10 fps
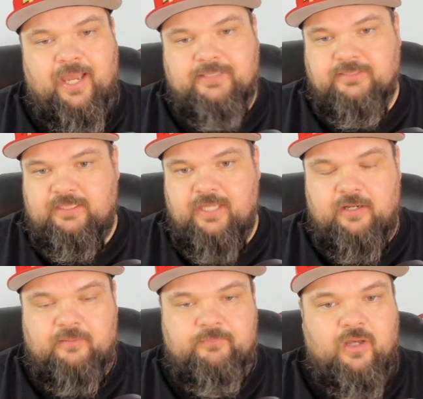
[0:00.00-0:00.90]
Isaac
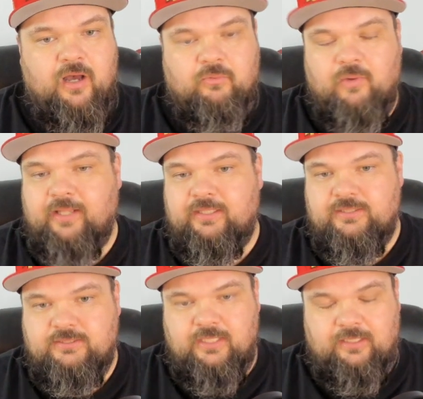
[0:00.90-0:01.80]
Yedem, Rock
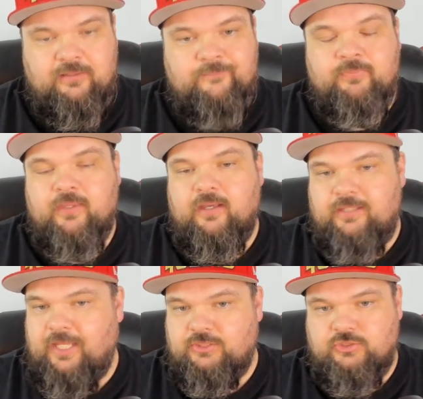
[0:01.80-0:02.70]
Yassin.
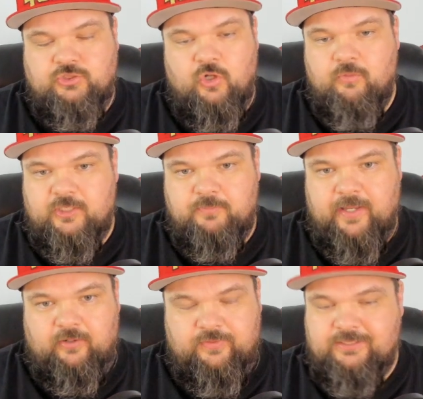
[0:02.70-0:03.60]
It's so much
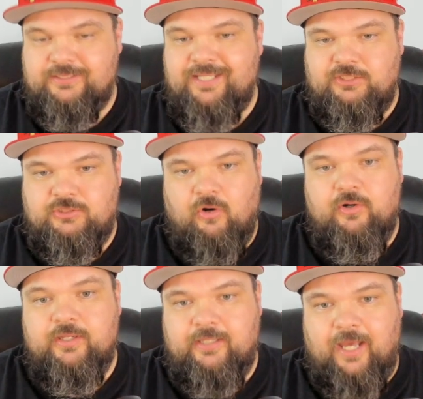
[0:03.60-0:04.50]
better. This is a
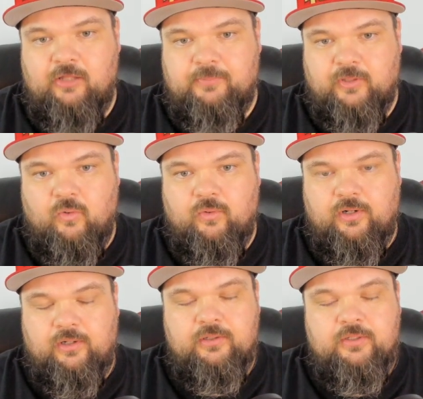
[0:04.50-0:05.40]
starting caliber
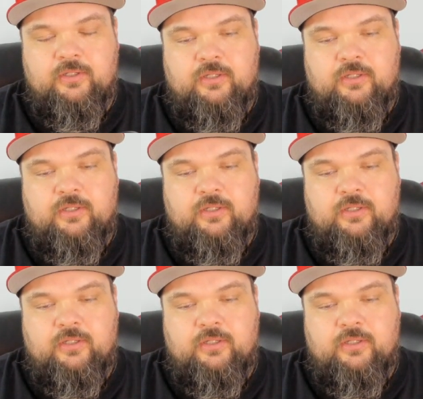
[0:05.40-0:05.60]
corner